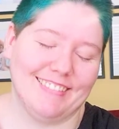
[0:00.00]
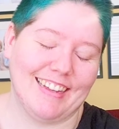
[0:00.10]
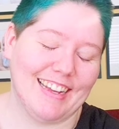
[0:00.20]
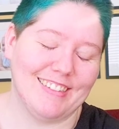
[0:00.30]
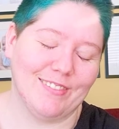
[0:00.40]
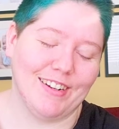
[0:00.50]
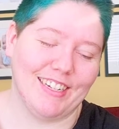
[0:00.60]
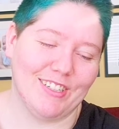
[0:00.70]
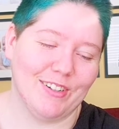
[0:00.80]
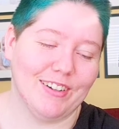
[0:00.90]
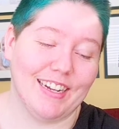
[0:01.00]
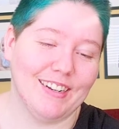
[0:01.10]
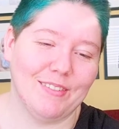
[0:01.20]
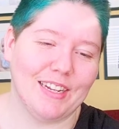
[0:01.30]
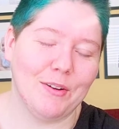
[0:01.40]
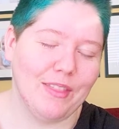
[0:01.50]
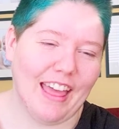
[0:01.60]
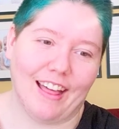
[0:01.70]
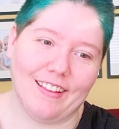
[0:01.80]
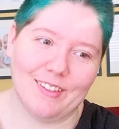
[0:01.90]
That's a running joke. I was like, who the
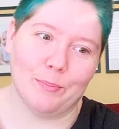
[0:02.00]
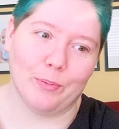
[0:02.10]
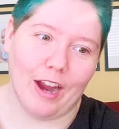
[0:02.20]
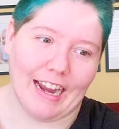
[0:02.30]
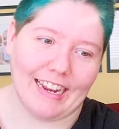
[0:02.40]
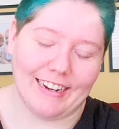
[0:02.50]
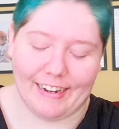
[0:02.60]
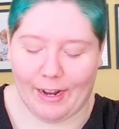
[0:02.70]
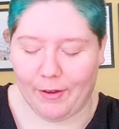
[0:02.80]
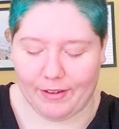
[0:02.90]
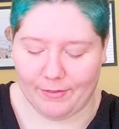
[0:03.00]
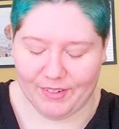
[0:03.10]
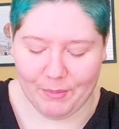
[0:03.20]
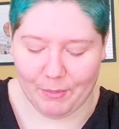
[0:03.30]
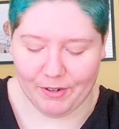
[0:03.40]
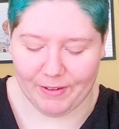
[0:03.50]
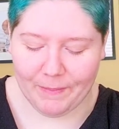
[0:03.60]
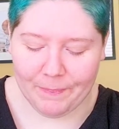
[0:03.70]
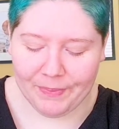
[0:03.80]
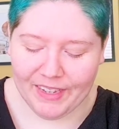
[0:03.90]
hell is Brian? Now I remembered.
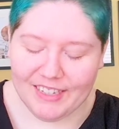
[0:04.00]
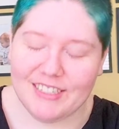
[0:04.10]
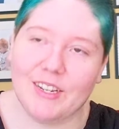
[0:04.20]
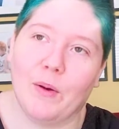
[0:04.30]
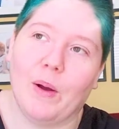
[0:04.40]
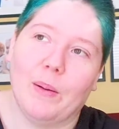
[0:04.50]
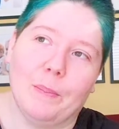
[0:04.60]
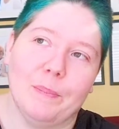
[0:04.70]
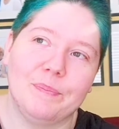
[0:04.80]
So,